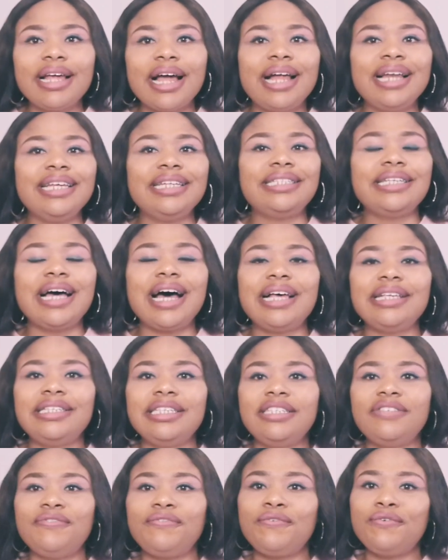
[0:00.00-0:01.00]
and it has
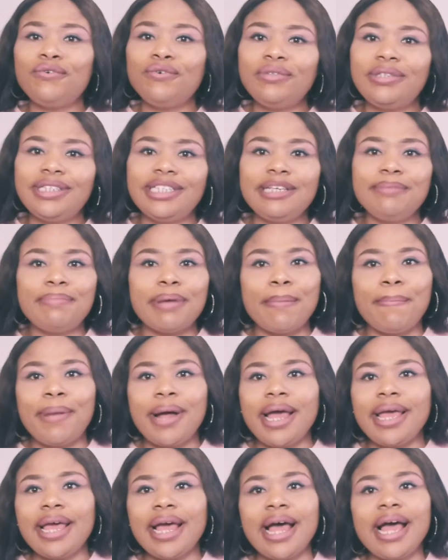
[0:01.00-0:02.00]
this fruity
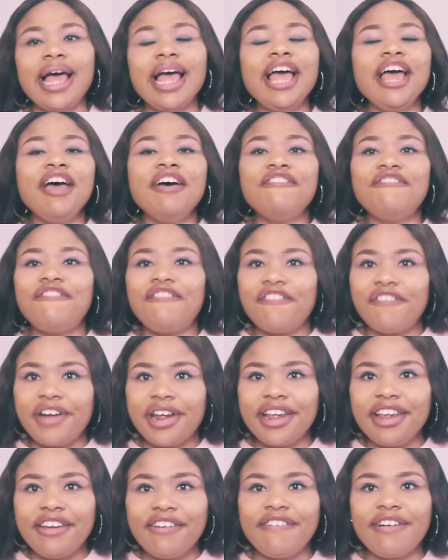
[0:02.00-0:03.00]
papaya
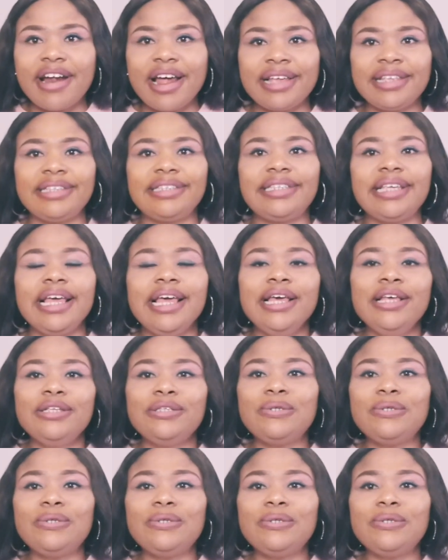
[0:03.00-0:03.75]
fragrance.